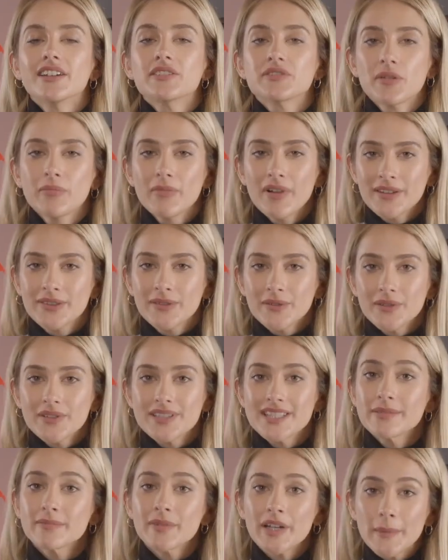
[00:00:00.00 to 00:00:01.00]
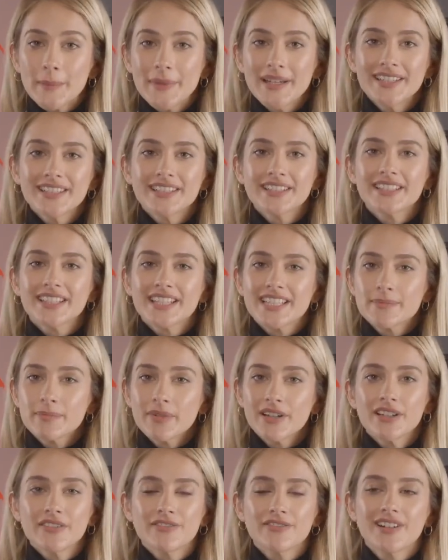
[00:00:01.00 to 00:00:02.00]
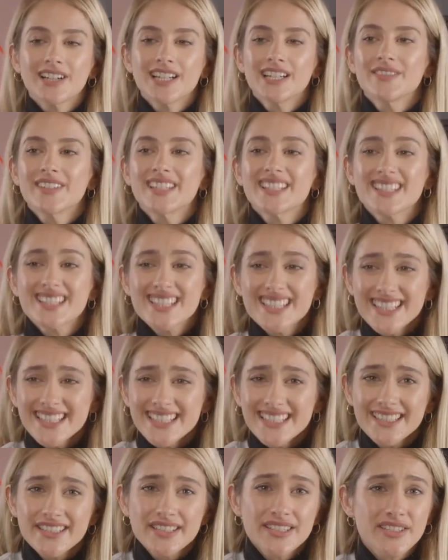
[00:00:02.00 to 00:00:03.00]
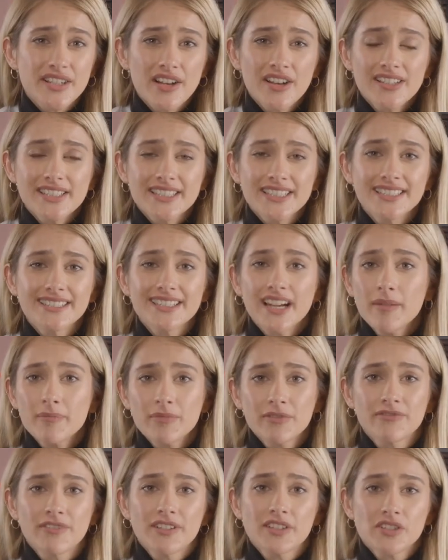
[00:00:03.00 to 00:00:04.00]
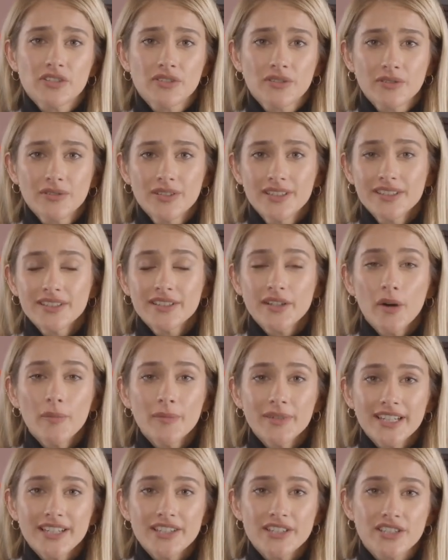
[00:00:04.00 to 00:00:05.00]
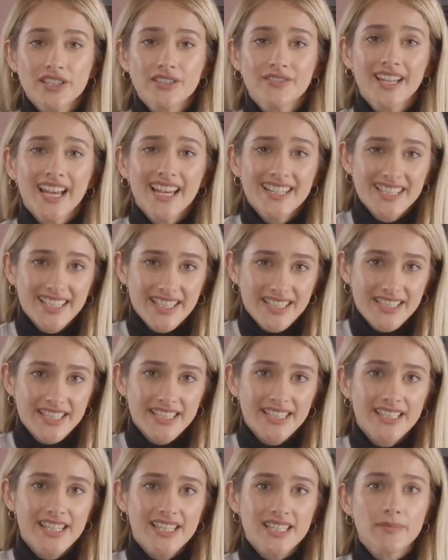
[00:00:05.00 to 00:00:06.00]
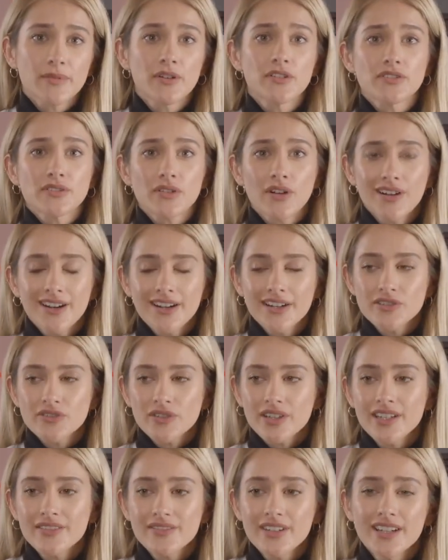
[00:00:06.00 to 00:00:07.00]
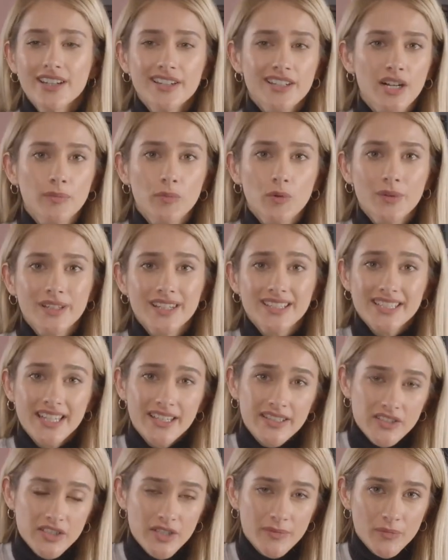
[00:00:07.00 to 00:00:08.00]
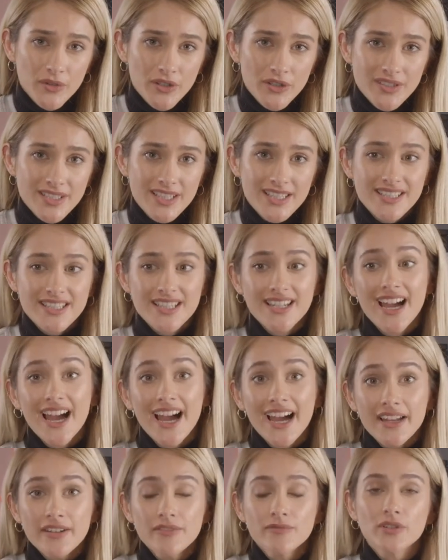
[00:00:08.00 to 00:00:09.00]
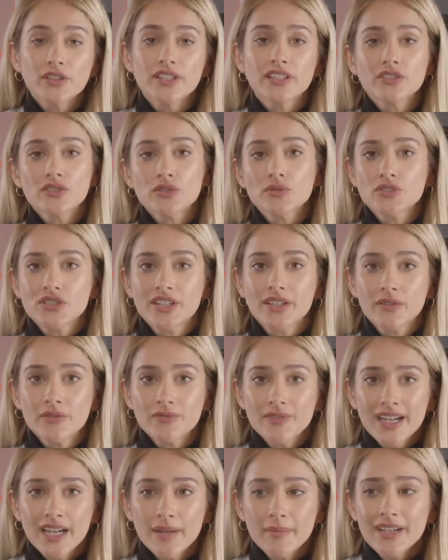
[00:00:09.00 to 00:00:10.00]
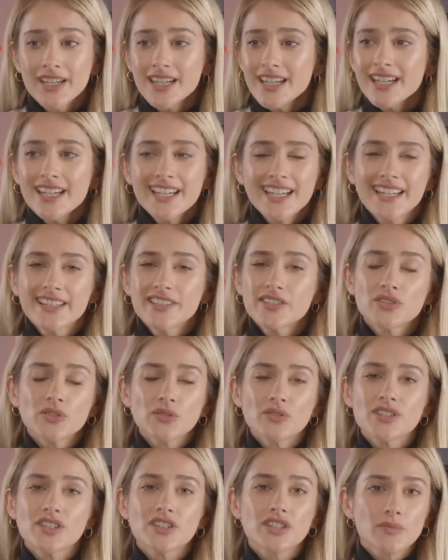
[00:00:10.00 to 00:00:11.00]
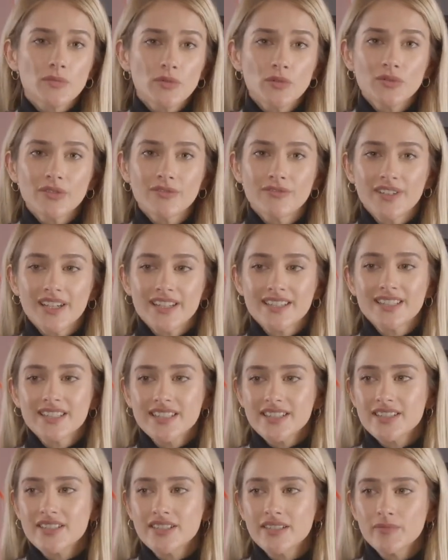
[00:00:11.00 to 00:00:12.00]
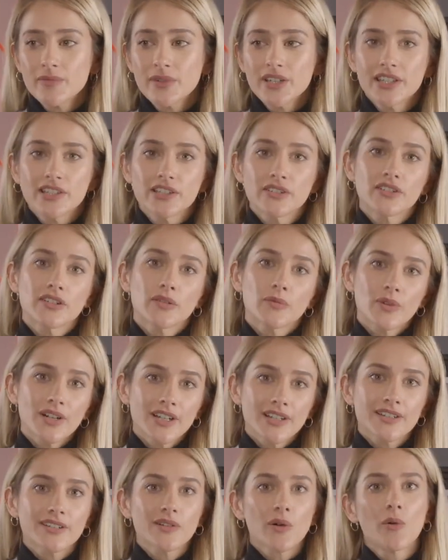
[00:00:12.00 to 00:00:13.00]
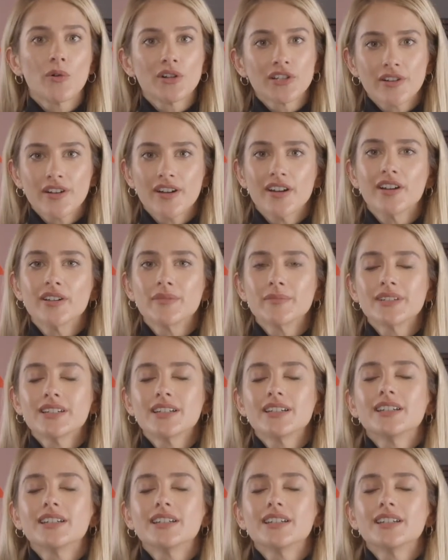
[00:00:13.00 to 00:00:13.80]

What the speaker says: So my thoughts. In my opinion, the Aspire 5 is sleek, sturdy, and professional. The combination of an SSD as opposed to a hard drive, coupled with a 10th gen processor and running dual-channel RAM, it ensures a smooth and fast system, whether you're at work or you're at home.